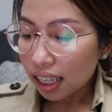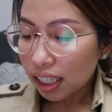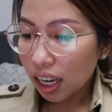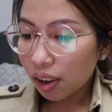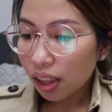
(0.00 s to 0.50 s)

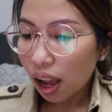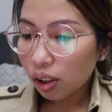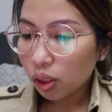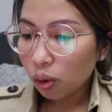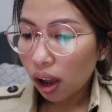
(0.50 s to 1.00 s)
Shout
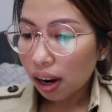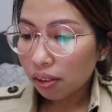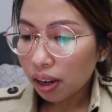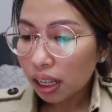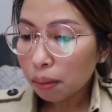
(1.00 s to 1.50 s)
out to
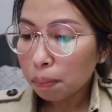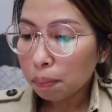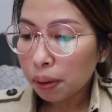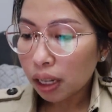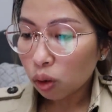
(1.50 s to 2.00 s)
Irene
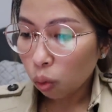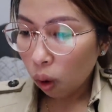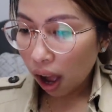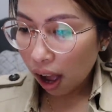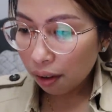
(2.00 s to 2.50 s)

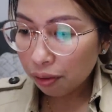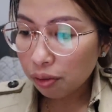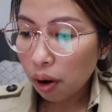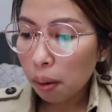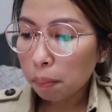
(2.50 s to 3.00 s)
Pitwa
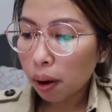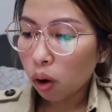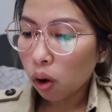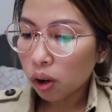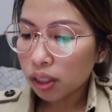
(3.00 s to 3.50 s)
from
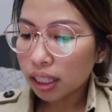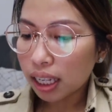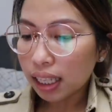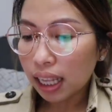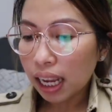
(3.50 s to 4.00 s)
Bacolod
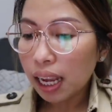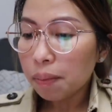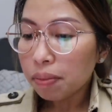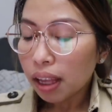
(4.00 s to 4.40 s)
City,